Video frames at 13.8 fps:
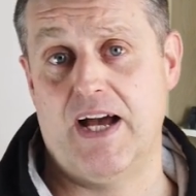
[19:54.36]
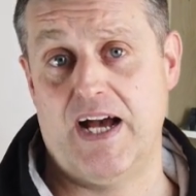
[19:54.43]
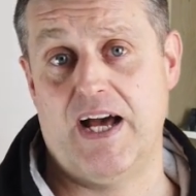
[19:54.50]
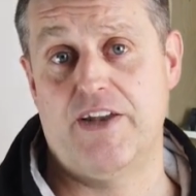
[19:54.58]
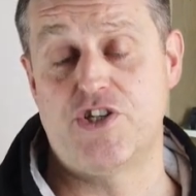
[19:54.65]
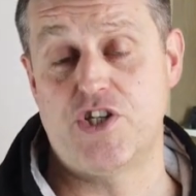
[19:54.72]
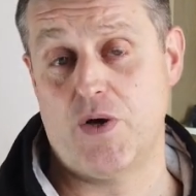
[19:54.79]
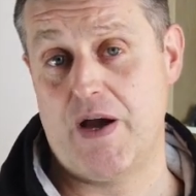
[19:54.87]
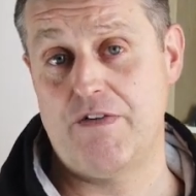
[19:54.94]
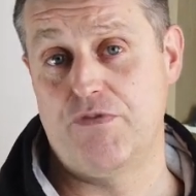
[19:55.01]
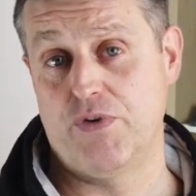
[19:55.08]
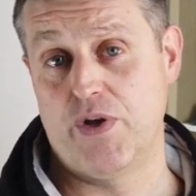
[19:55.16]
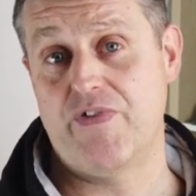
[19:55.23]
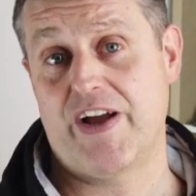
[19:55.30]
And so I
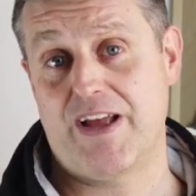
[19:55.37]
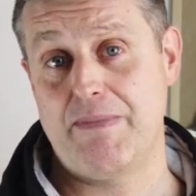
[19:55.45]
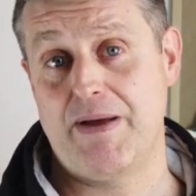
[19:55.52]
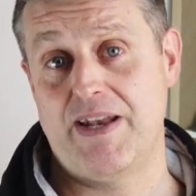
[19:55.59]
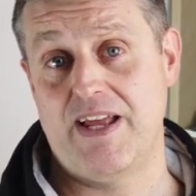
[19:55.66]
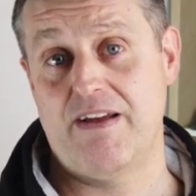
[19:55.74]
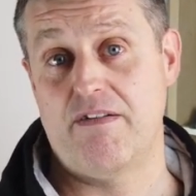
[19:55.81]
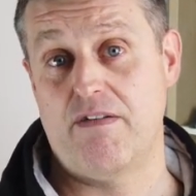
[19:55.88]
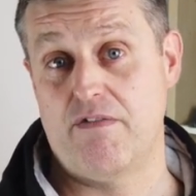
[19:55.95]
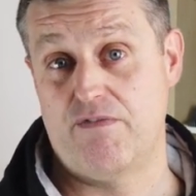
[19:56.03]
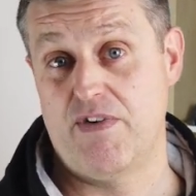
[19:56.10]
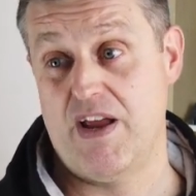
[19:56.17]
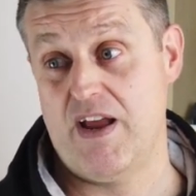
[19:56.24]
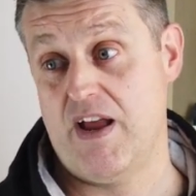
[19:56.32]
fully recommend it,
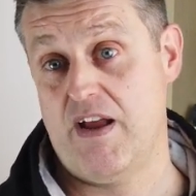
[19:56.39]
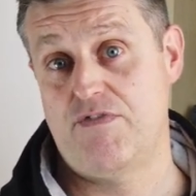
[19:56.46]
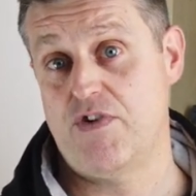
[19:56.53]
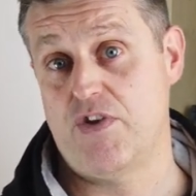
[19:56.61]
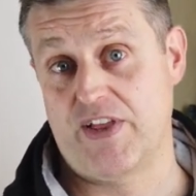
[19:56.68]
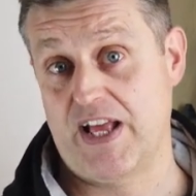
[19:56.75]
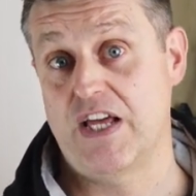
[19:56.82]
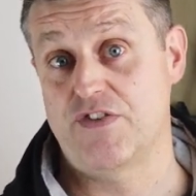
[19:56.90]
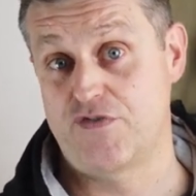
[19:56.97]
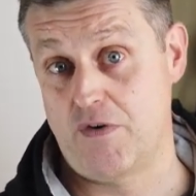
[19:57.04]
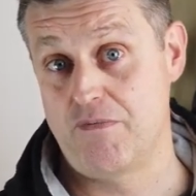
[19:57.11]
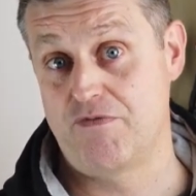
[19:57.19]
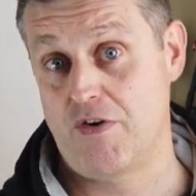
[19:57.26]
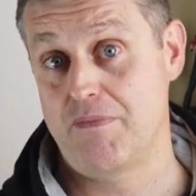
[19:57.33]
if nothing else,
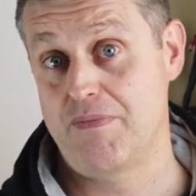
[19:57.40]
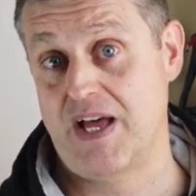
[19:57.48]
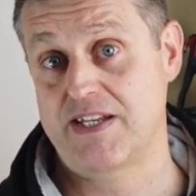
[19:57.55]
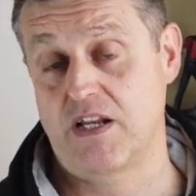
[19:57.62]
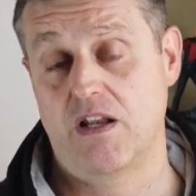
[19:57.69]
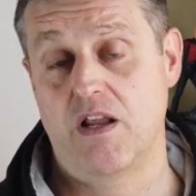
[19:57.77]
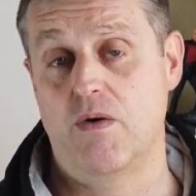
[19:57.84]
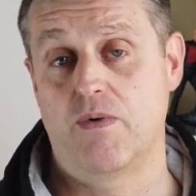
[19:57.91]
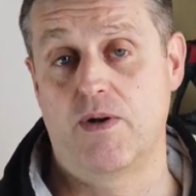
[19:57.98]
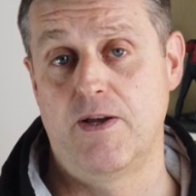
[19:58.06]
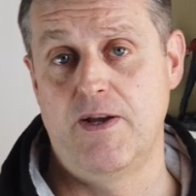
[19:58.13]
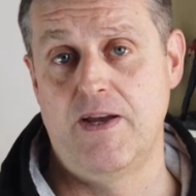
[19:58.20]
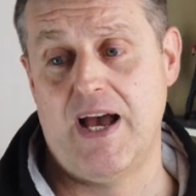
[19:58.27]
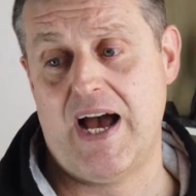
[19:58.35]
from that alone.
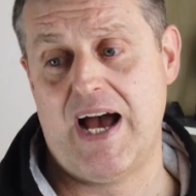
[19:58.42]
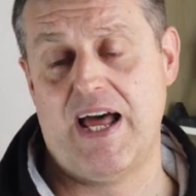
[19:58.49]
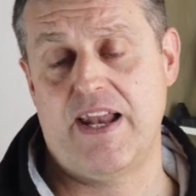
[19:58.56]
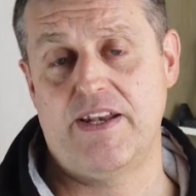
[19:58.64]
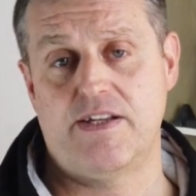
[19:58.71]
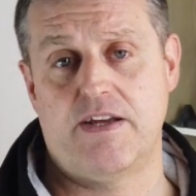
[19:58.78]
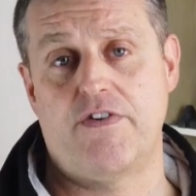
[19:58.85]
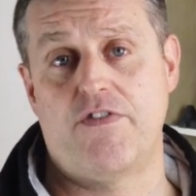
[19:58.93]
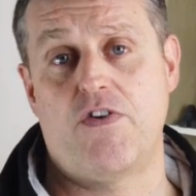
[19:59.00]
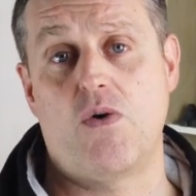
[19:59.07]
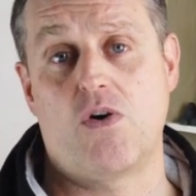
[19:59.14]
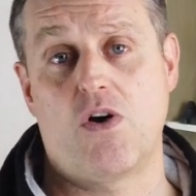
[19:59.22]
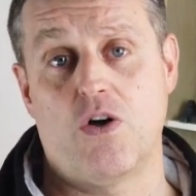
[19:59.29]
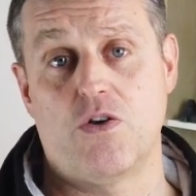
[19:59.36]
And if a
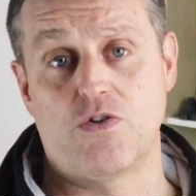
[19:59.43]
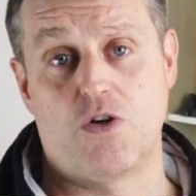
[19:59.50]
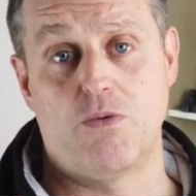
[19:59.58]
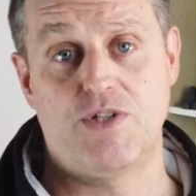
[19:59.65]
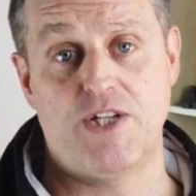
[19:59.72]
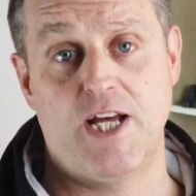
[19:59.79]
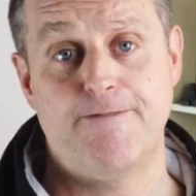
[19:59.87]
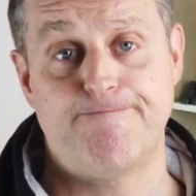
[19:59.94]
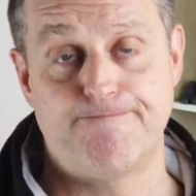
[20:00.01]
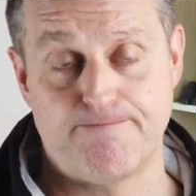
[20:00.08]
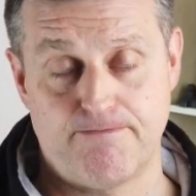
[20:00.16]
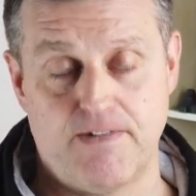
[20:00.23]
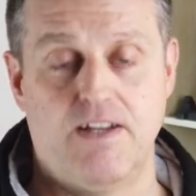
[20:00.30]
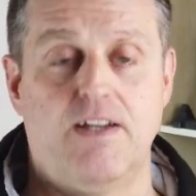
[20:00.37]
phone call comes in,
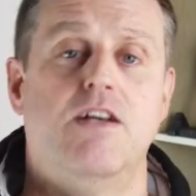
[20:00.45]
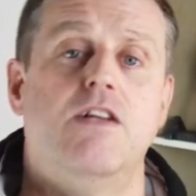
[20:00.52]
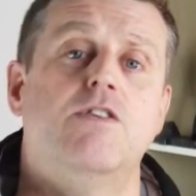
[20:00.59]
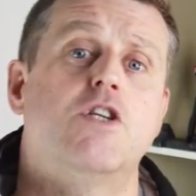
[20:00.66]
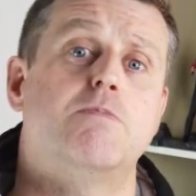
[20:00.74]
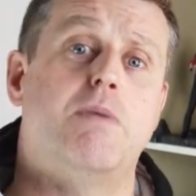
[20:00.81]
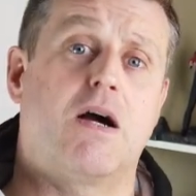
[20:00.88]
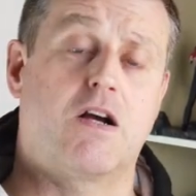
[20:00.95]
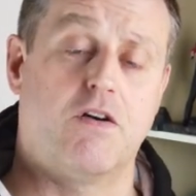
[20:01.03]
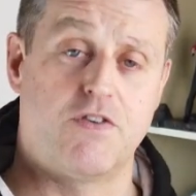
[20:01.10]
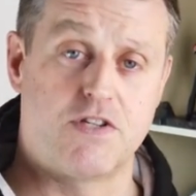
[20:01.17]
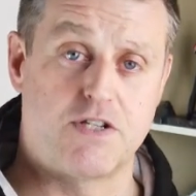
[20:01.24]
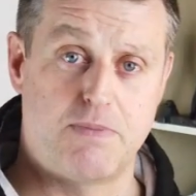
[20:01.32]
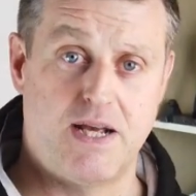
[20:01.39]
just back
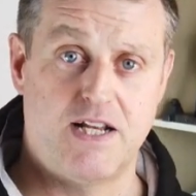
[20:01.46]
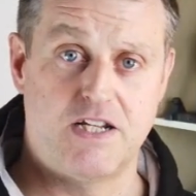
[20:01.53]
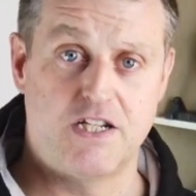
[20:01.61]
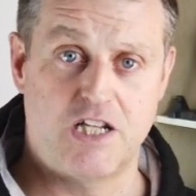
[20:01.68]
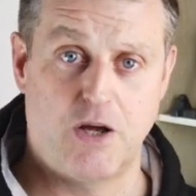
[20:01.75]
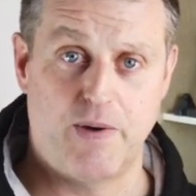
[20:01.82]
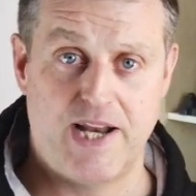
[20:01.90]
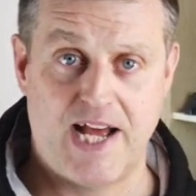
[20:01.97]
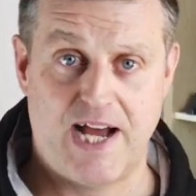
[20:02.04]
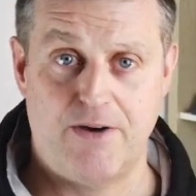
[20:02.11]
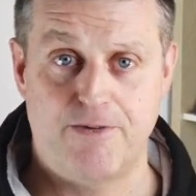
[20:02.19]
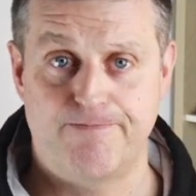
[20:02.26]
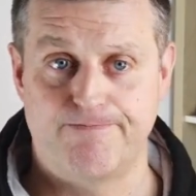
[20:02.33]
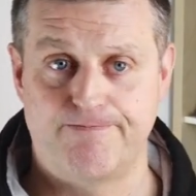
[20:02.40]
off the speed, slow it
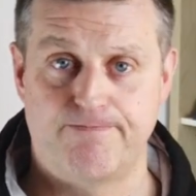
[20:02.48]
down,